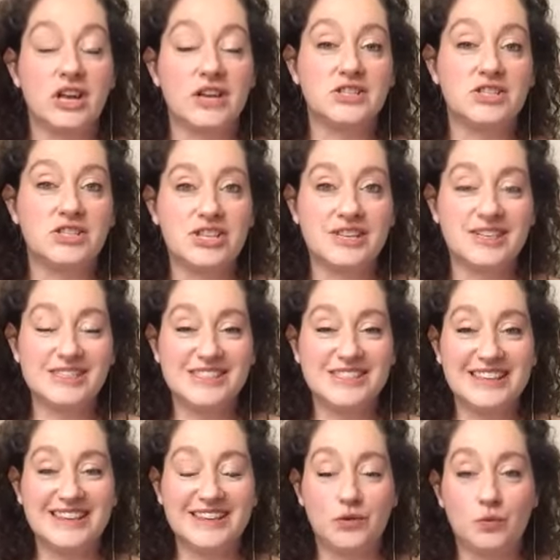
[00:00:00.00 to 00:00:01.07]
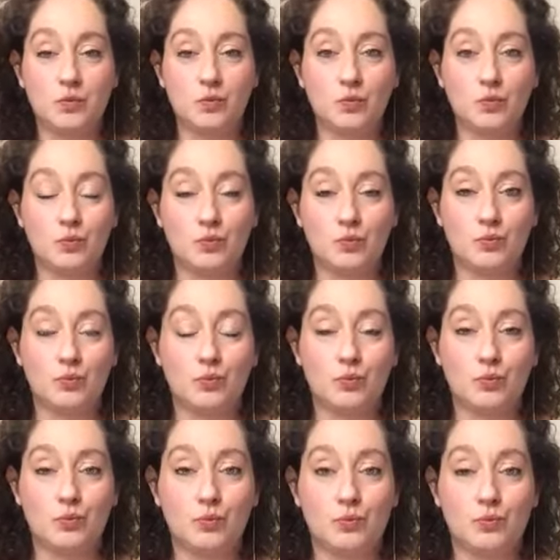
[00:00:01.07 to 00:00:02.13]
chia seed
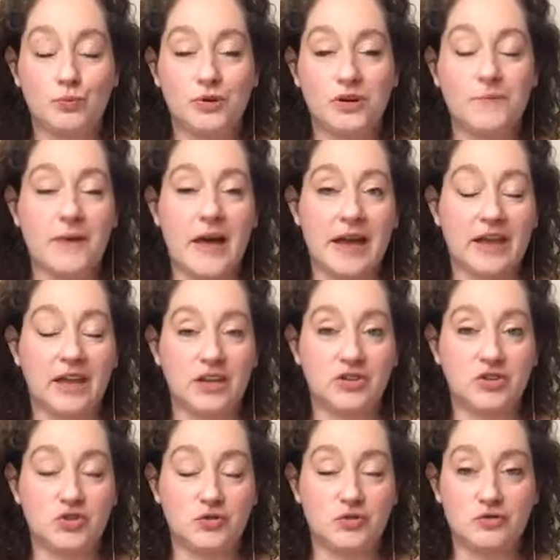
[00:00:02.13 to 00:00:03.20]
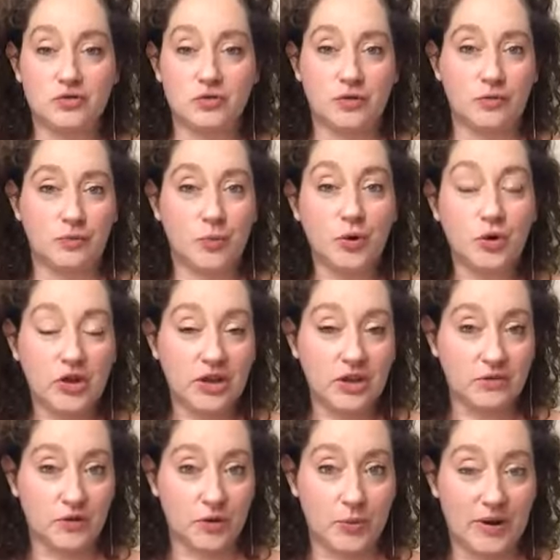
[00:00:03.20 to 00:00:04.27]
prepackaged sort of
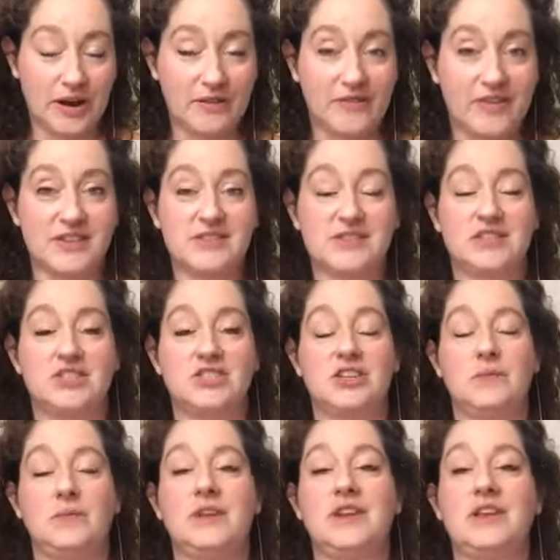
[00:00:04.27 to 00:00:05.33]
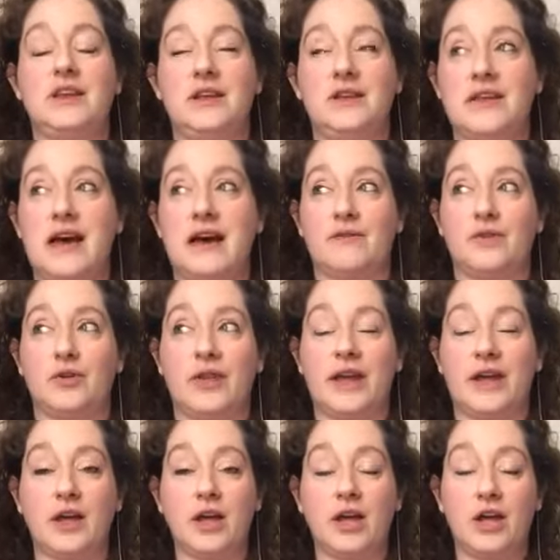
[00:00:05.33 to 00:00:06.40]
pudding for breakfast. And she'd been eating that for
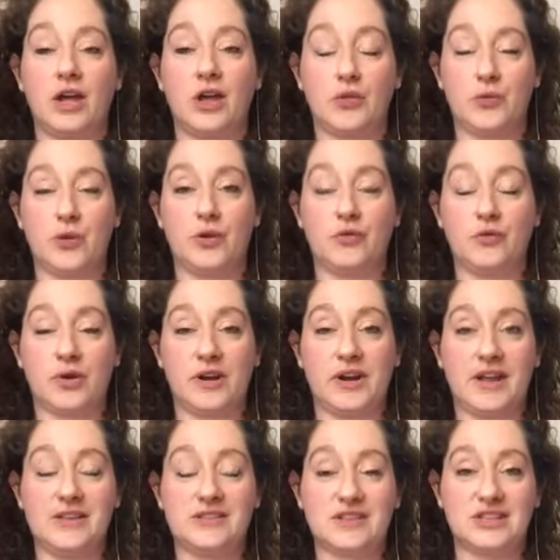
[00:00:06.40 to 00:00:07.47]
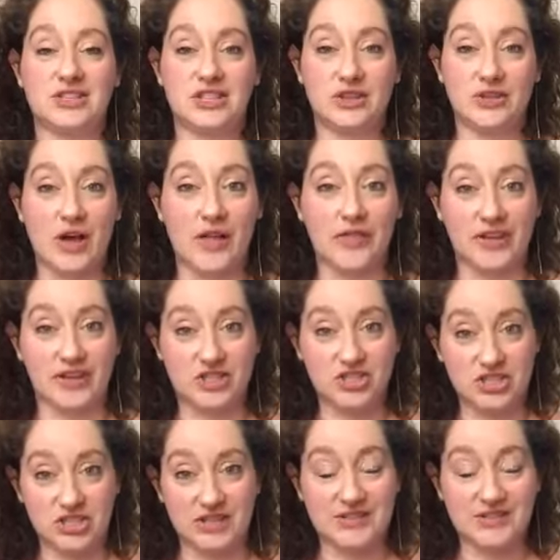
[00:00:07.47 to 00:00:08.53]
like 3 or 4 days because she thought that
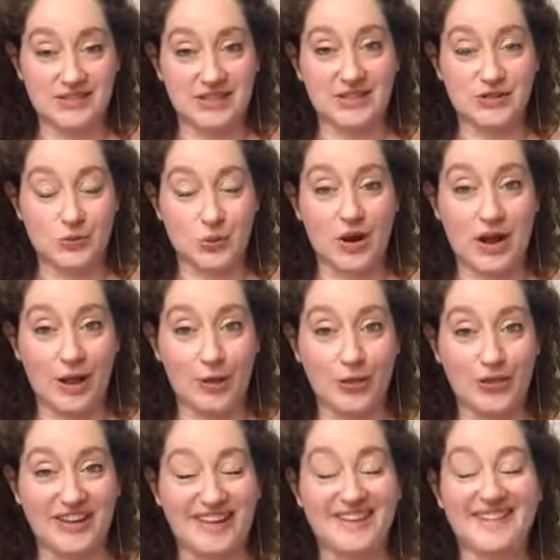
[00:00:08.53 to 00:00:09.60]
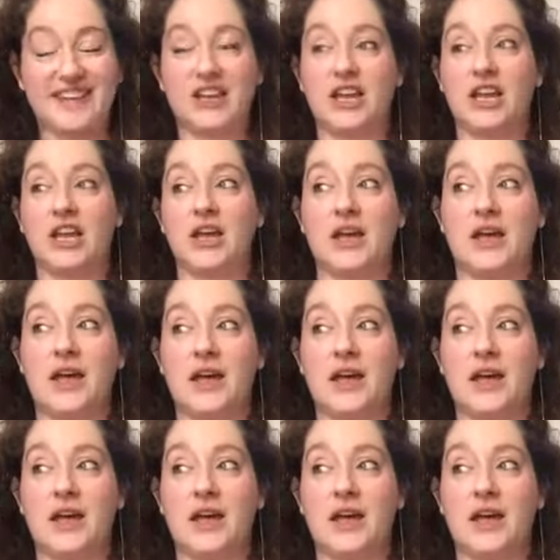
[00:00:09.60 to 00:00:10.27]
chia seeds were healthy. Mm-hmm.